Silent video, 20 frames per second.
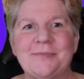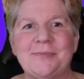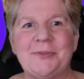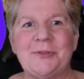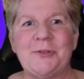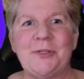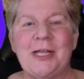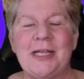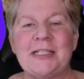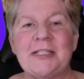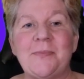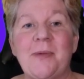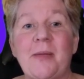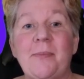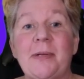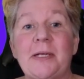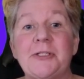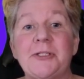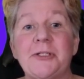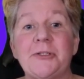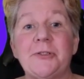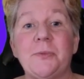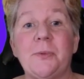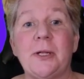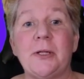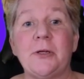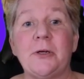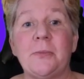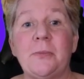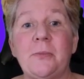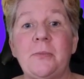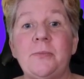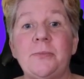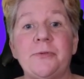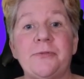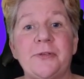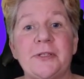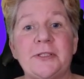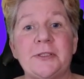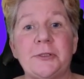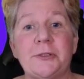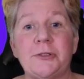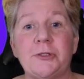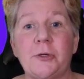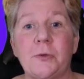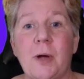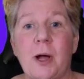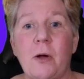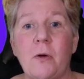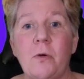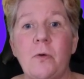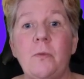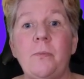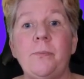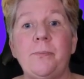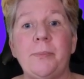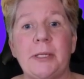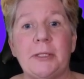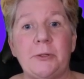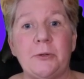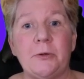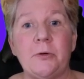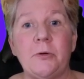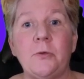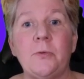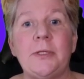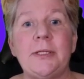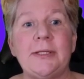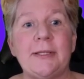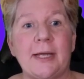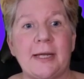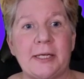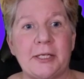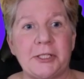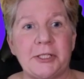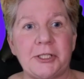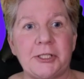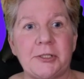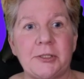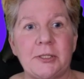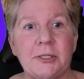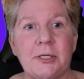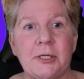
Today, it's my pleasure to welcome Professor João Pedro Quintais.